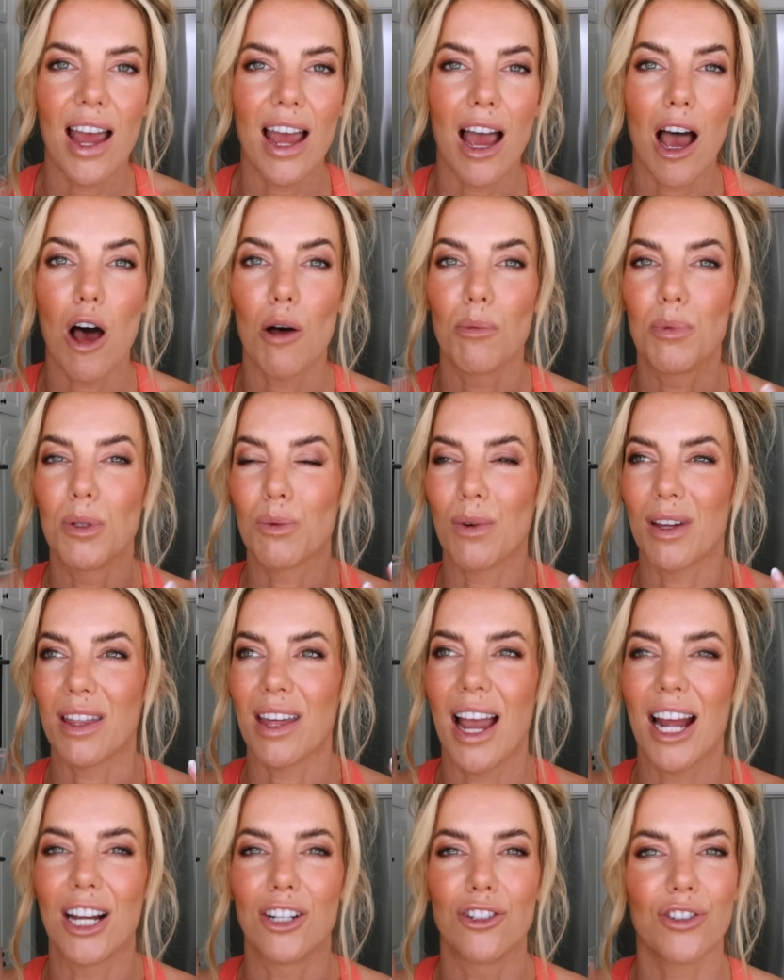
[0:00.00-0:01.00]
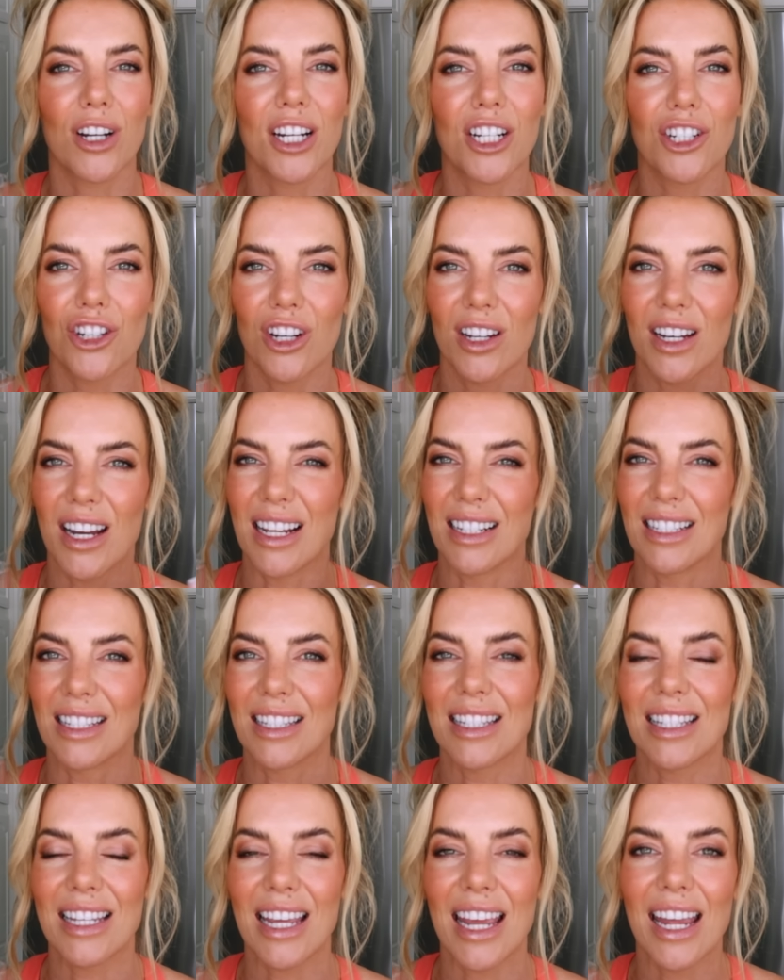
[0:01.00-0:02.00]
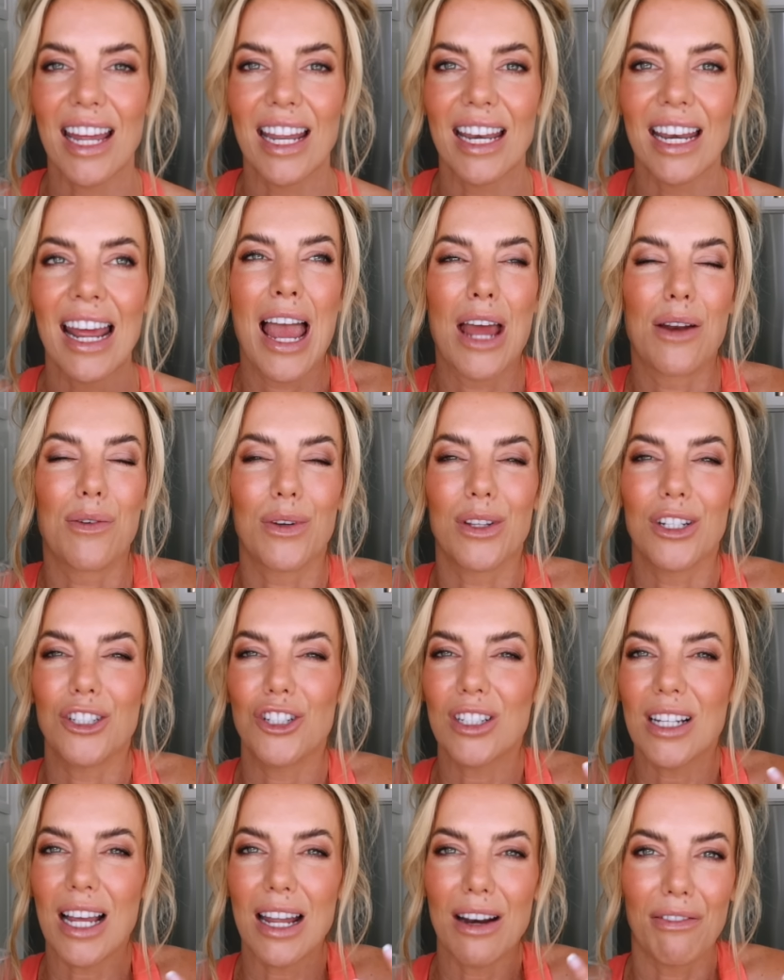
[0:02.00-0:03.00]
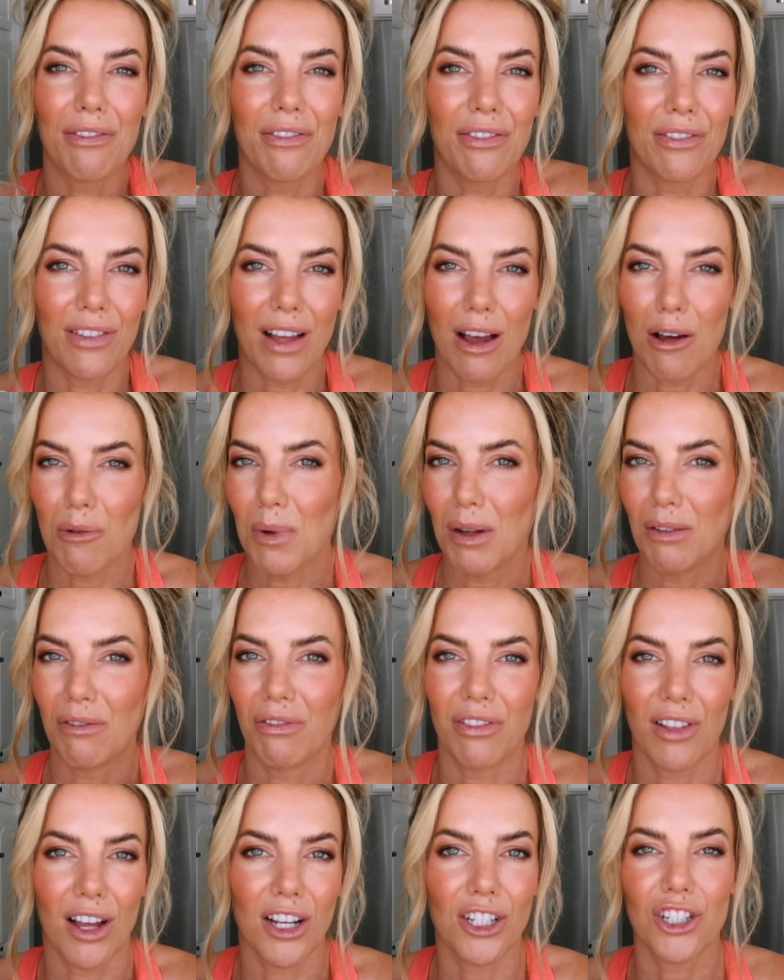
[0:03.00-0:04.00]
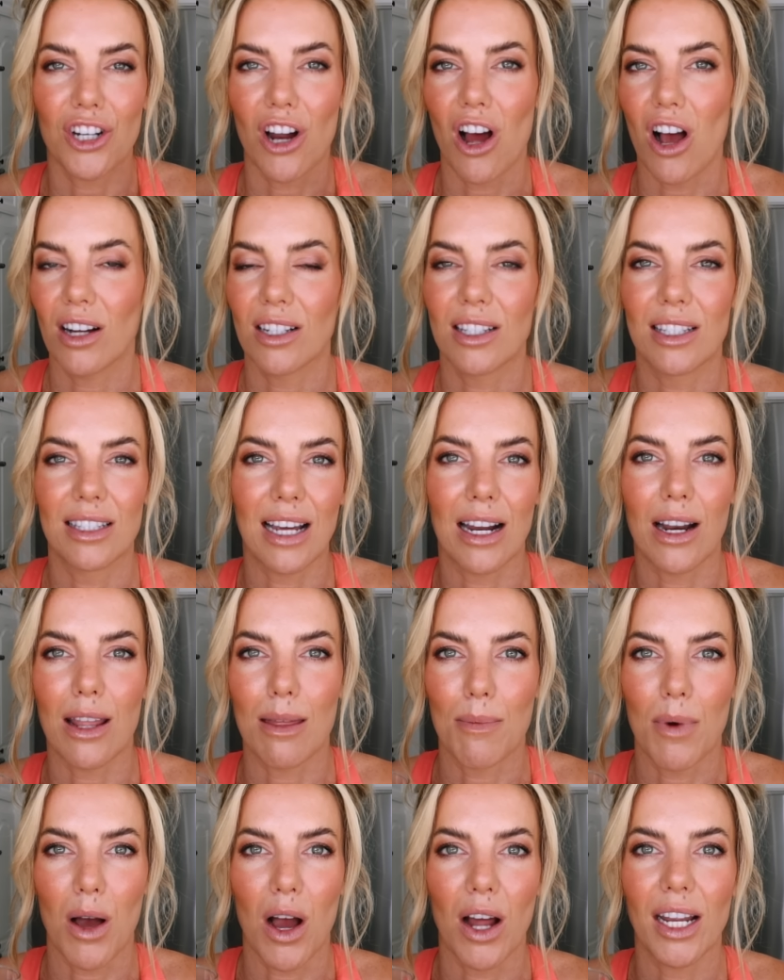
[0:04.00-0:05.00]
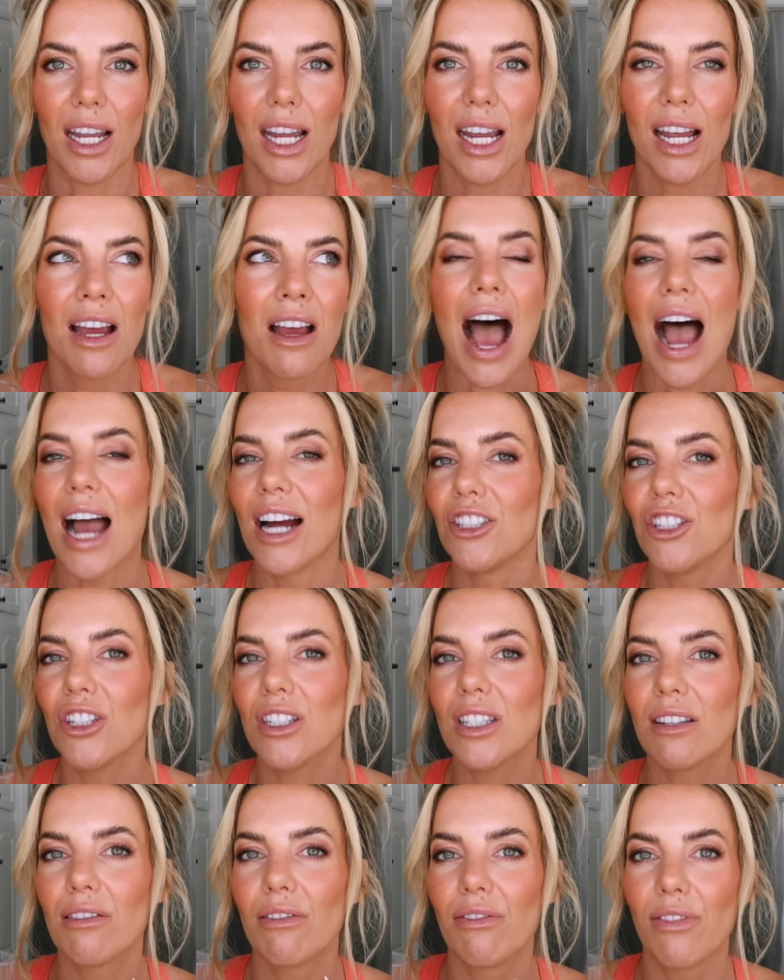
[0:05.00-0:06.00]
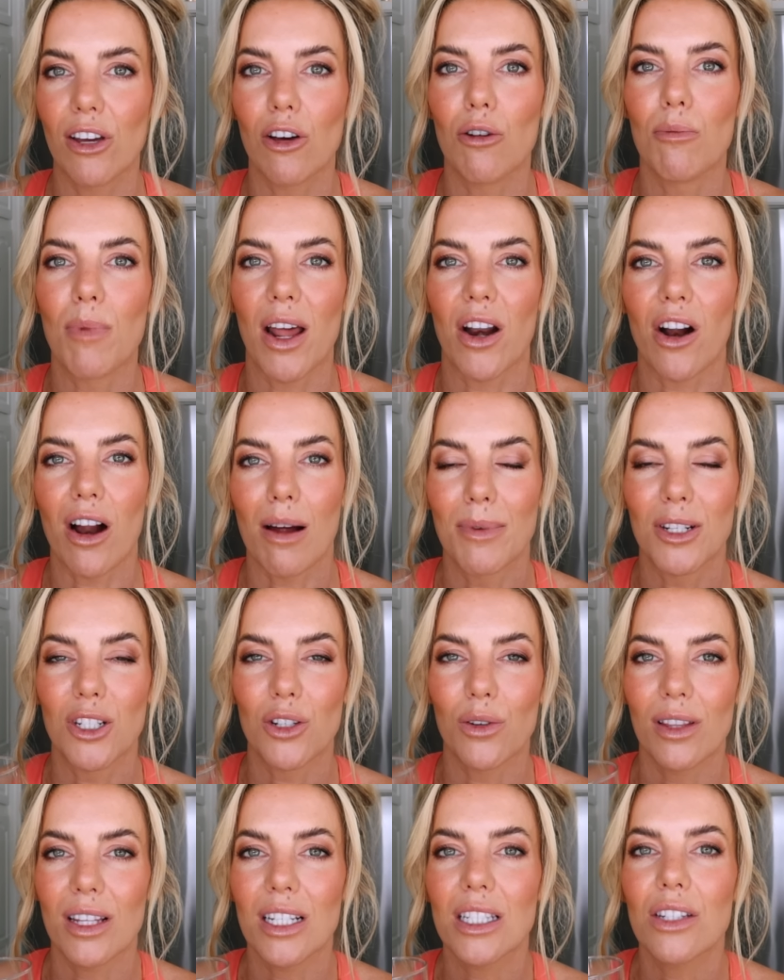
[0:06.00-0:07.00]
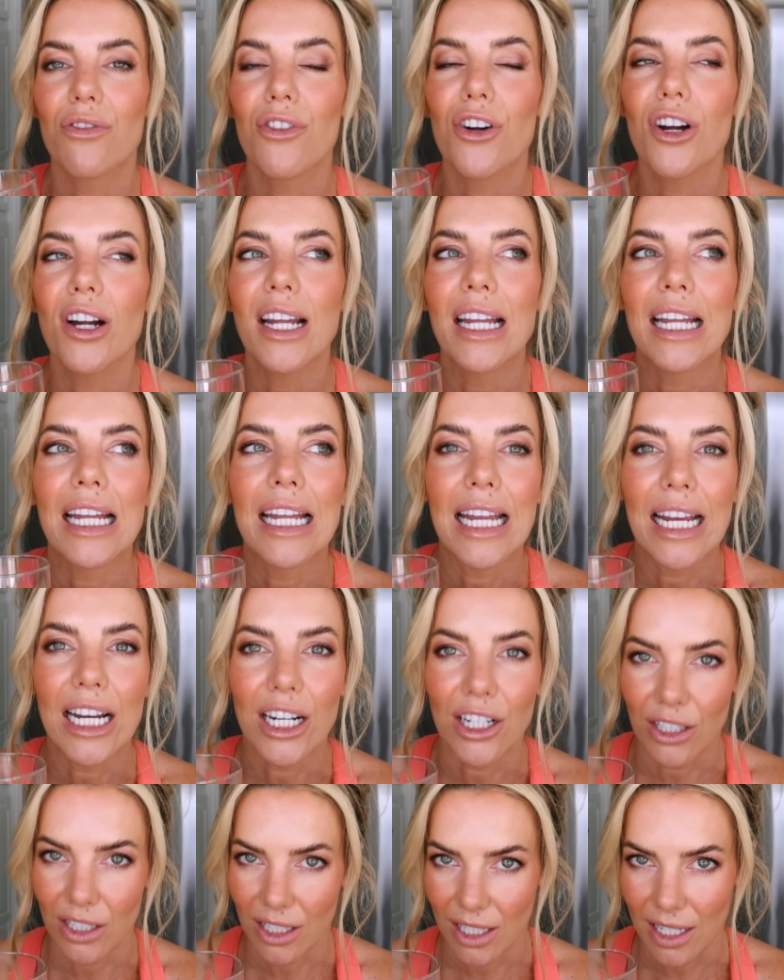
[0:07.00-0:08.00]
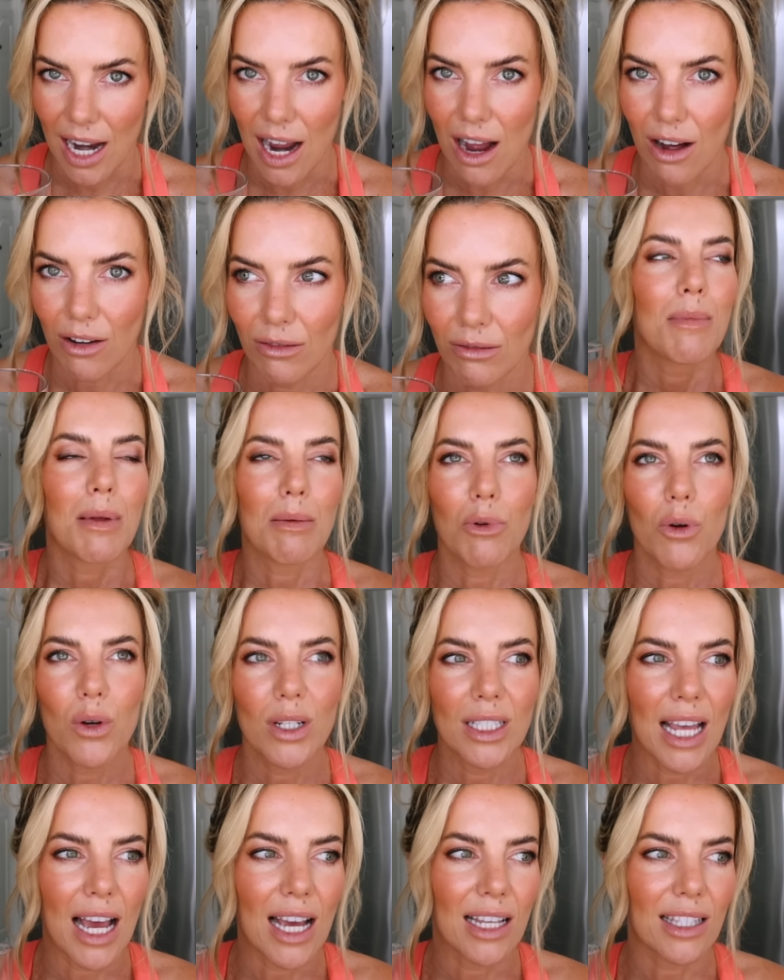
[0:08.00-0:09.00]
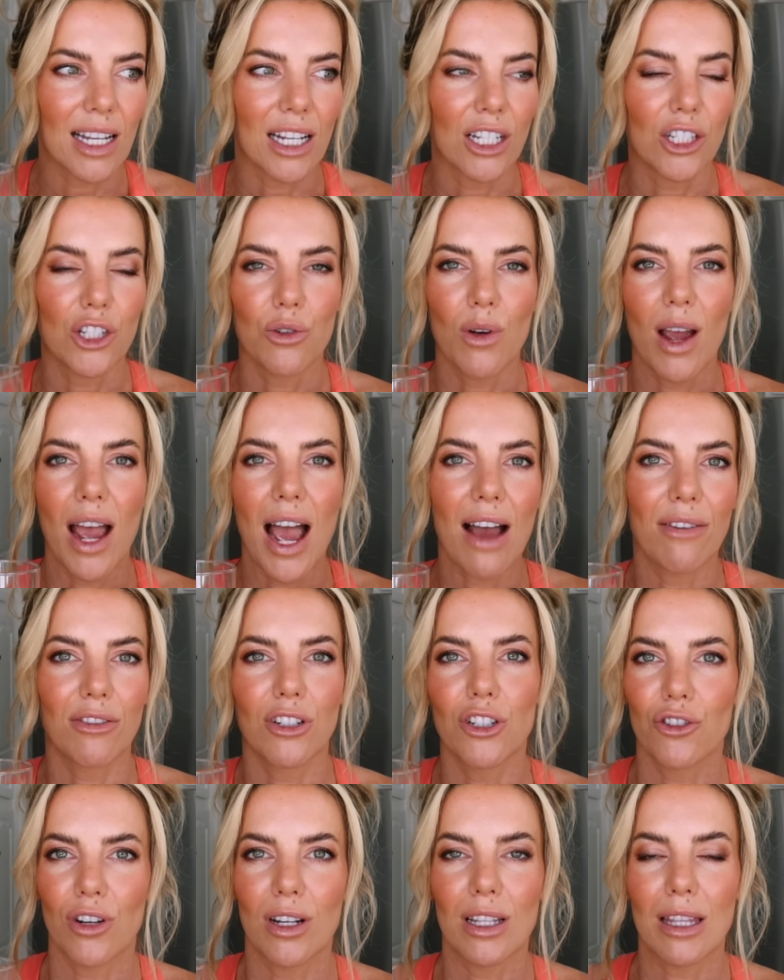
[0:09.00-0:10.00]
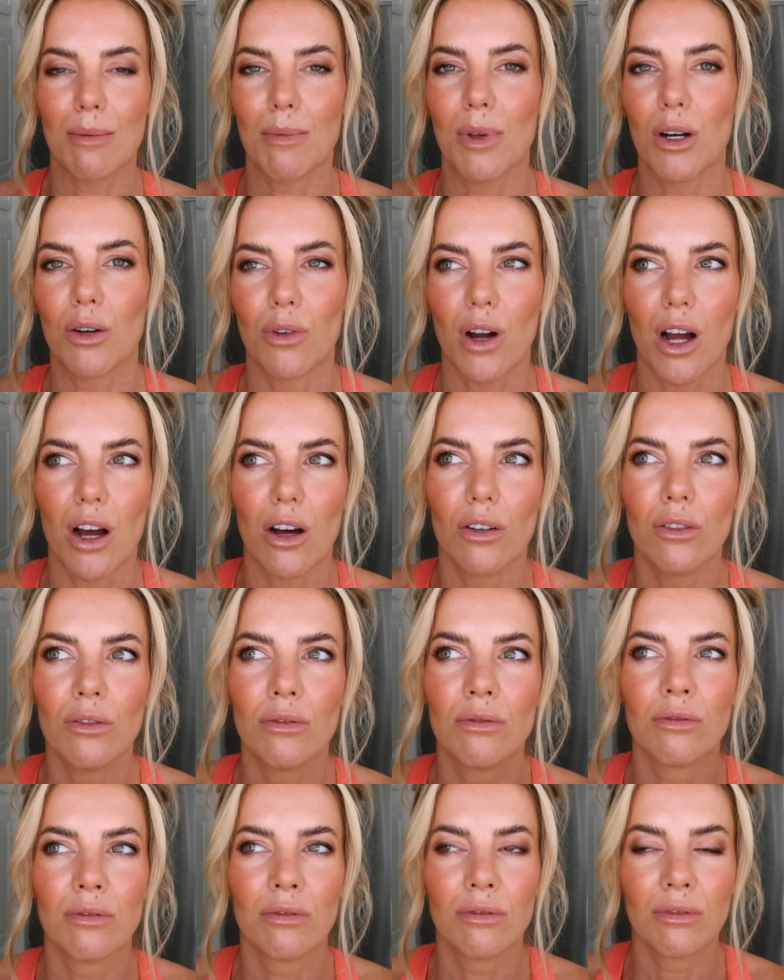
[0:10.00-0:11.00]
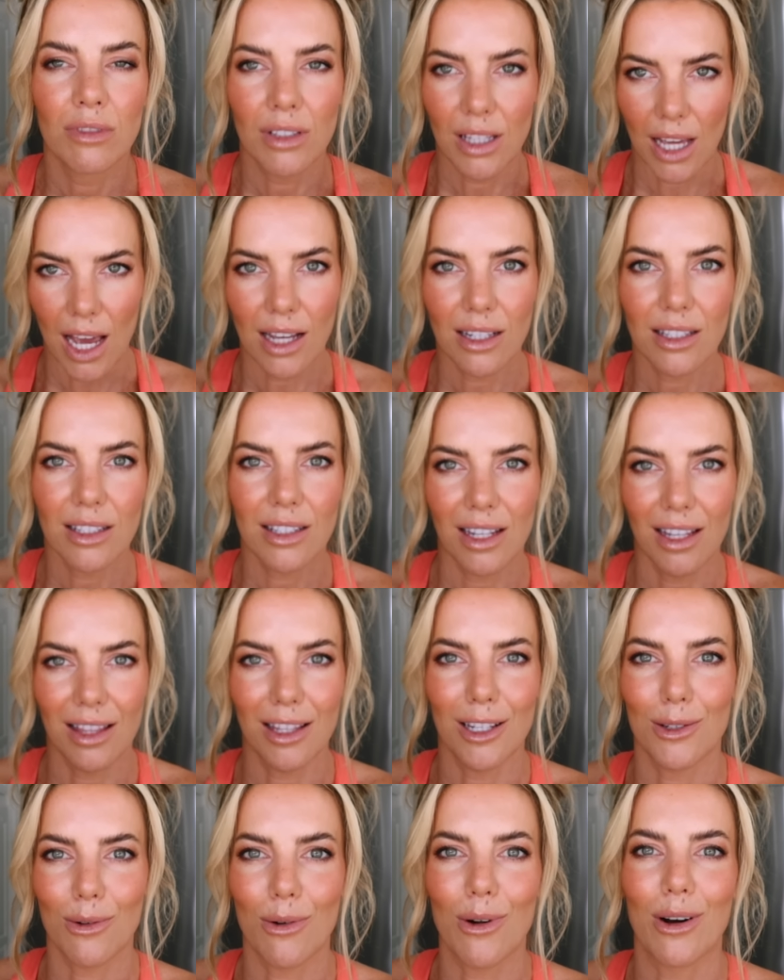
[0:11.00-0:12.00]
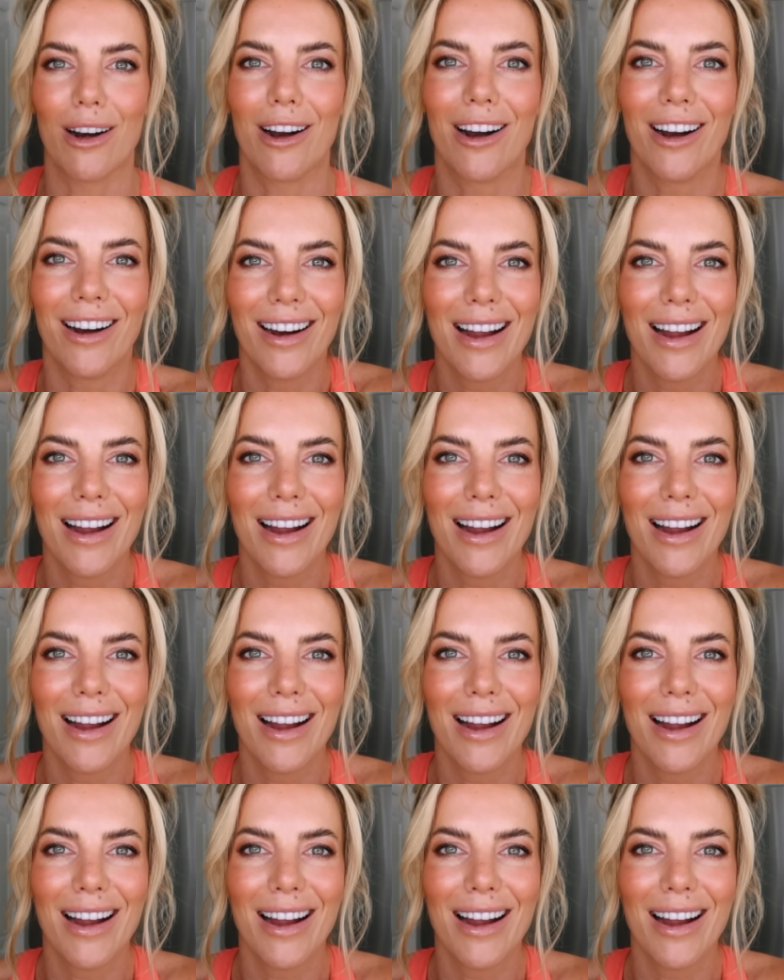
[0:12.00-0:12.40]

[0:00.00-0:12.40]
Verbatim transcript: It helps with hydration and skin and really just kind of helping flush toxins out of the body. I just feel better. I've been doing this for years now. People always ask like, do you have to drink them in a row? Yes, in this order.